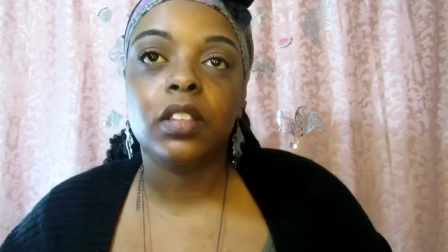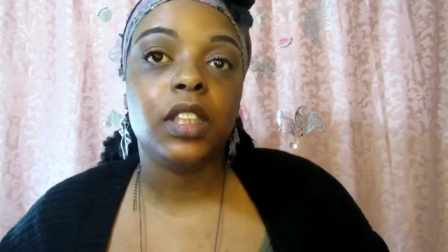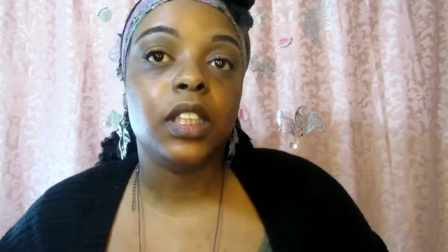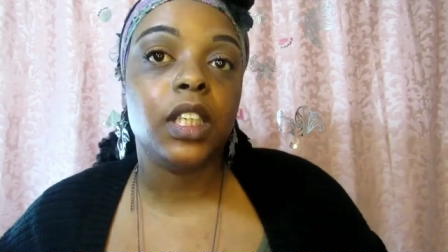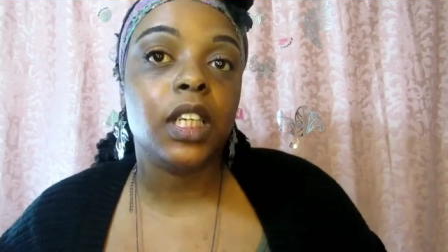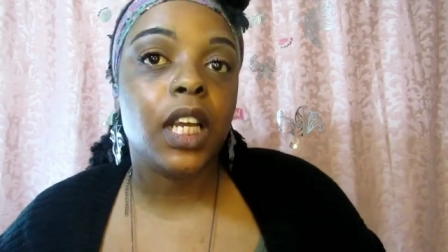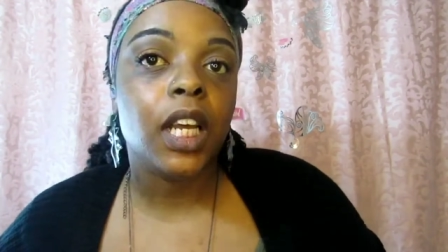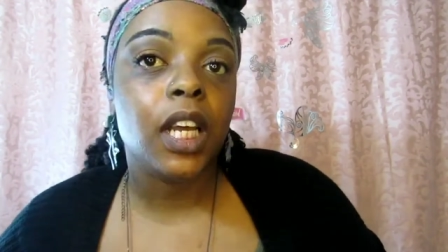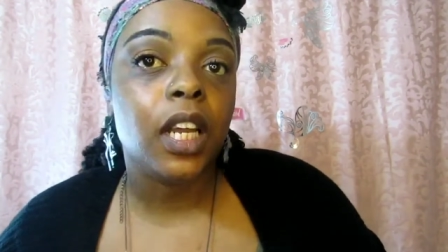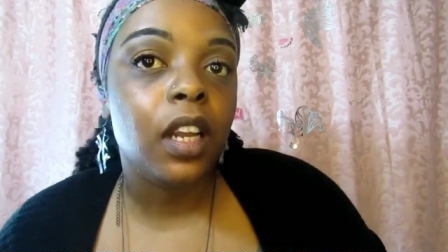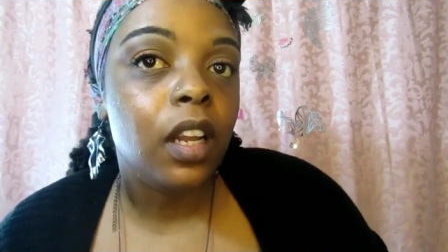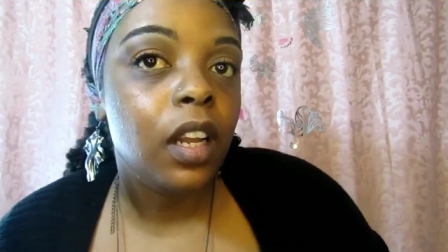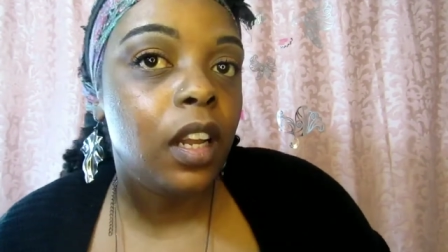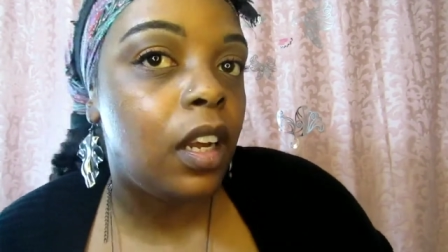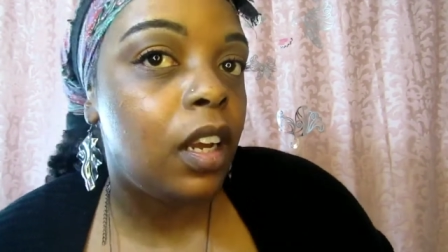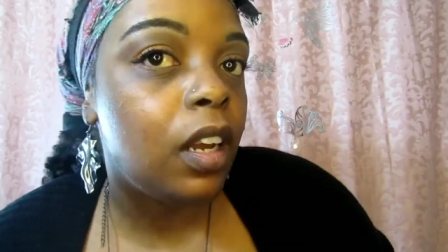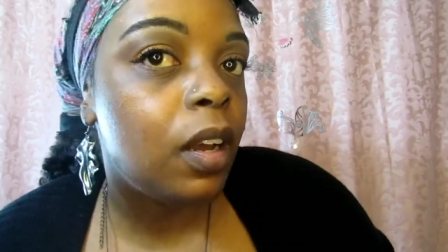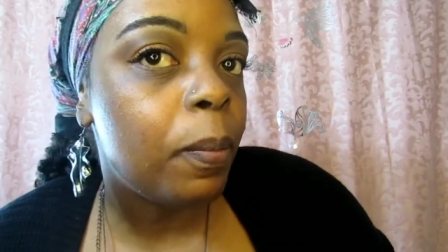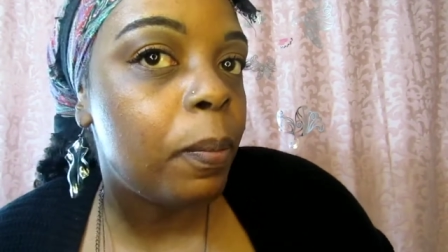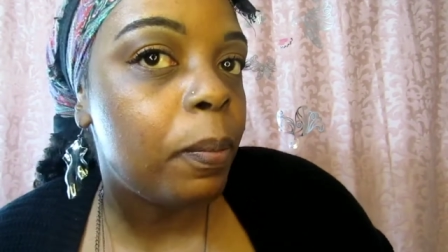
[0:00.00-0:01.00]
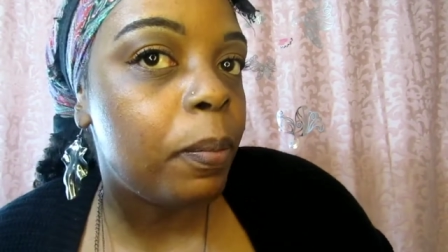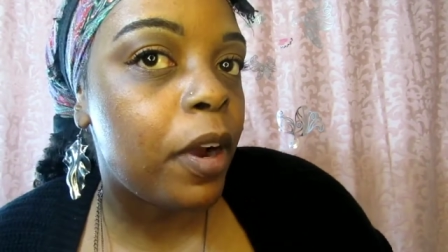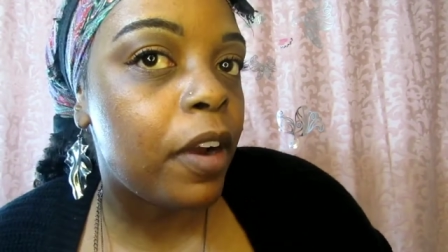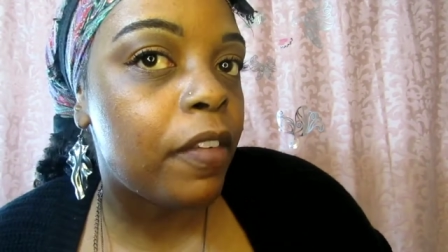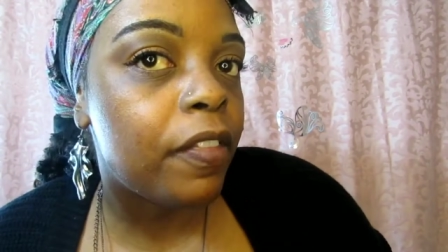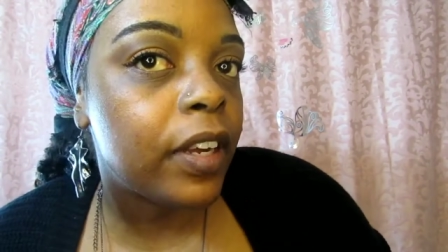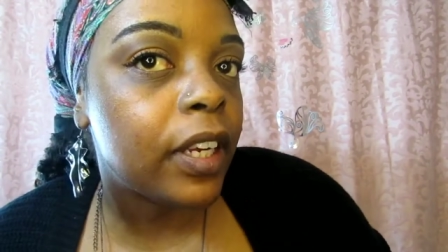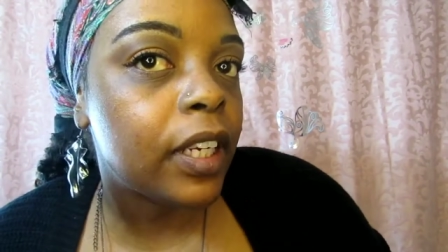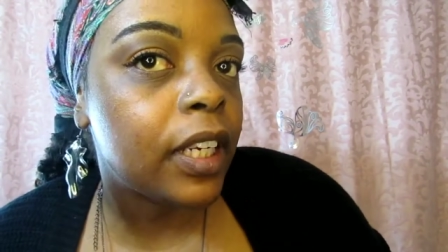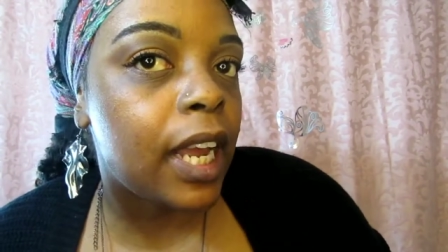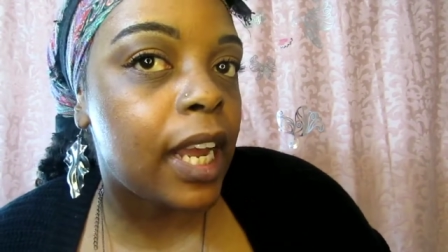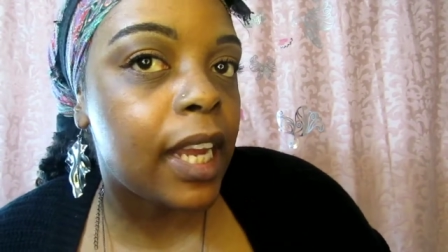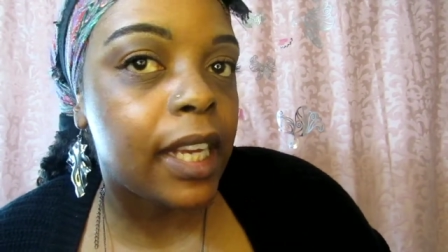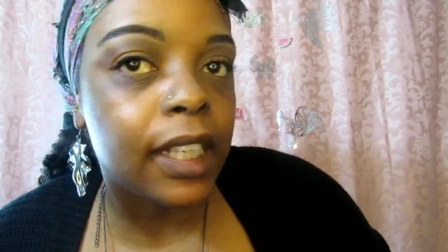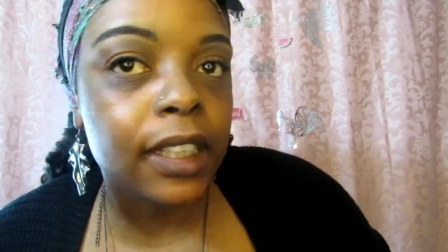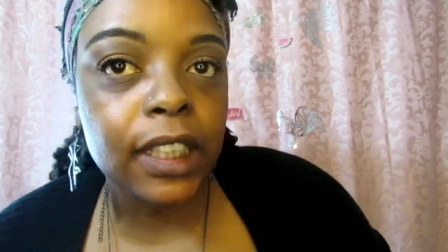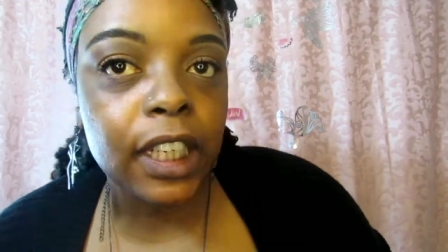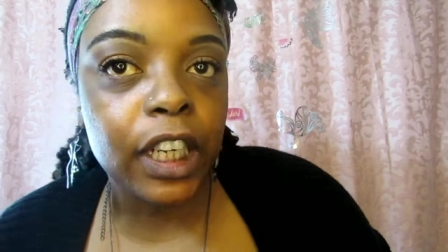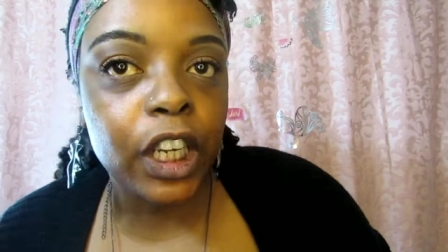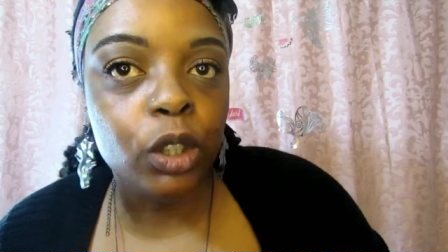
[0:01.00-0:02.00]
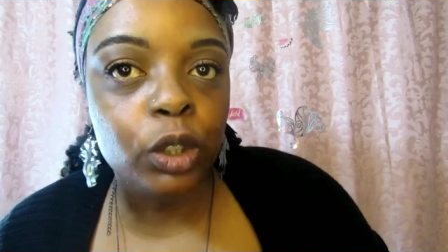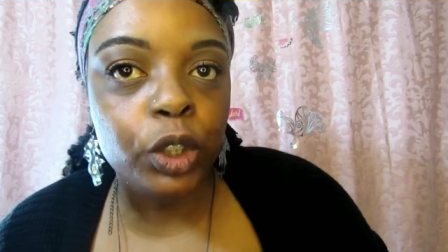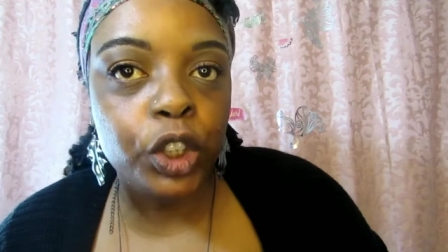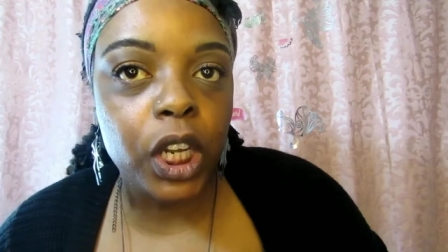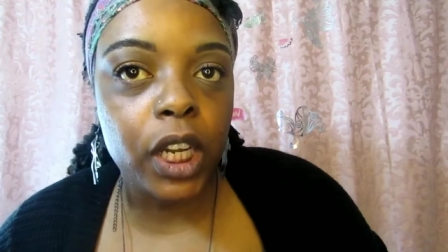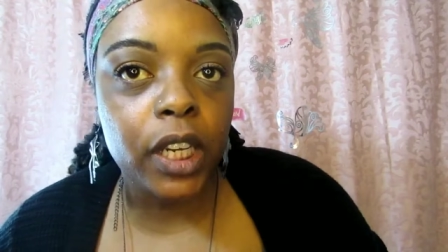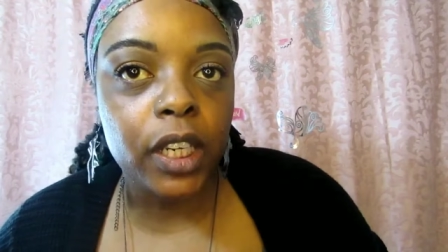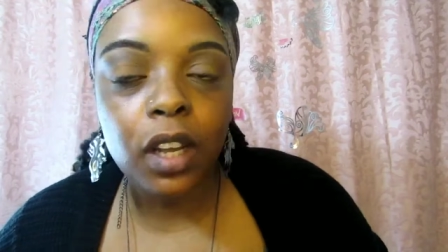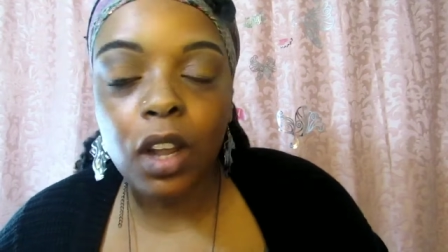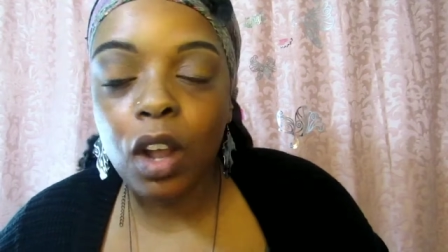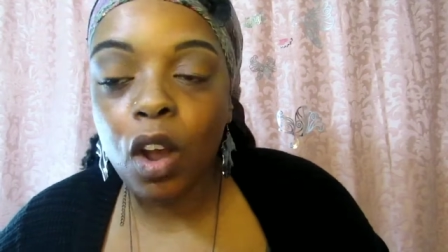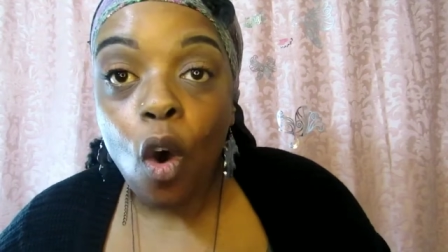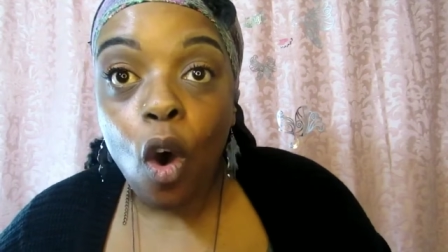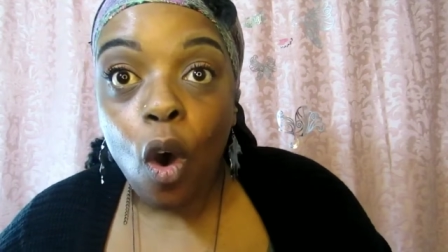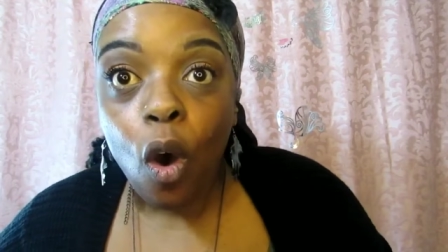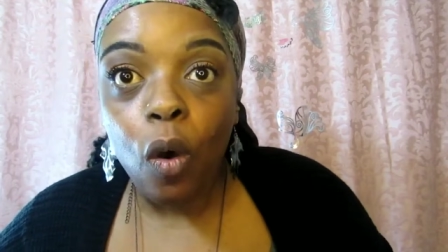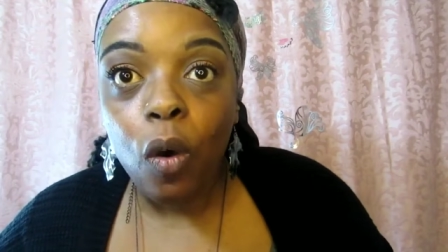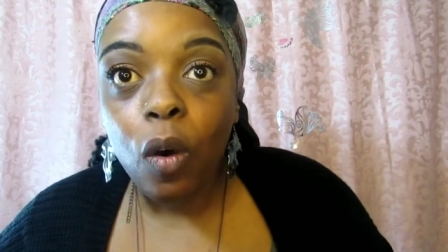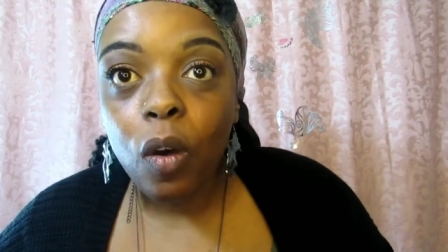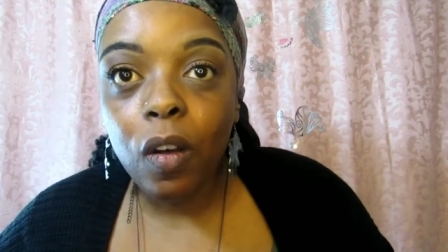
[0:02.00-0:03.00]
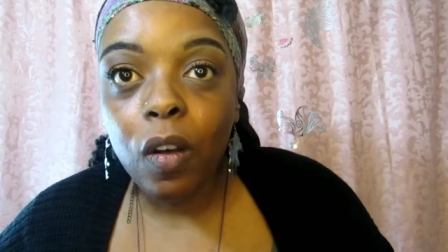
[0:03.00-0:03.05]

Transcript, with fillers: See that? Perfect execution. Oh,